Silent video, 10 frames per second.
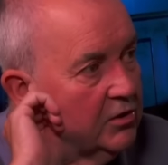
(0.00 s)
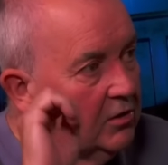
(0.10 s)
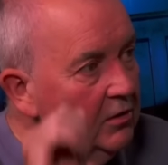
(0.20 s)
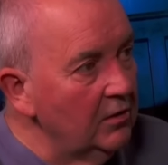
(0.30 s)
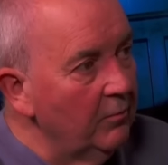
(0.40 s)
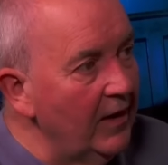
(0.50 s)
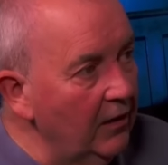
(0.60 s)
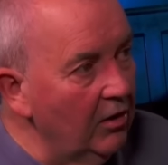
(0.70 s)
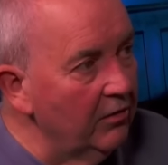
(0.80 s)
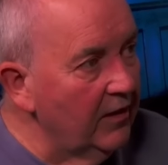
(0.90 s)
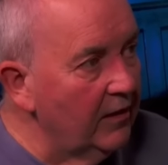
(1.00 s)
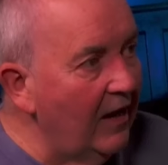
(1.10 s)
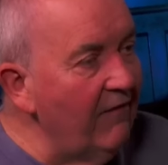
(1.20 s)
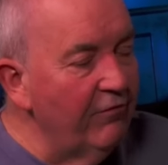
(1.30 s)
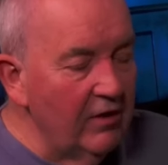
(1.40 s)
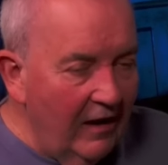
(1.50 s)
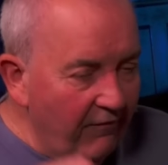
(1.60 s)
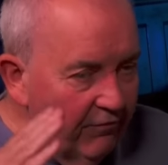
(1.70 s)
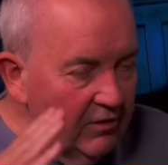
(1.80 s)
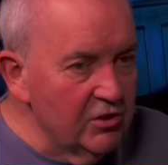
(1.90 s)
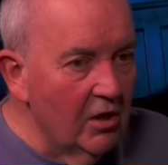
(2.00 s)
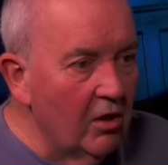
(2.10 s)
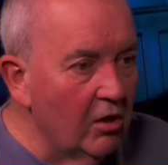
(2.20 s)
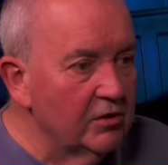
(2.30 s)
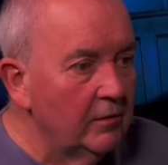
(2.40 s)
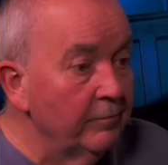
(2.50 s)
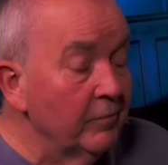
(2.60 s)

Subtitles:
So you bang on then. Every dart.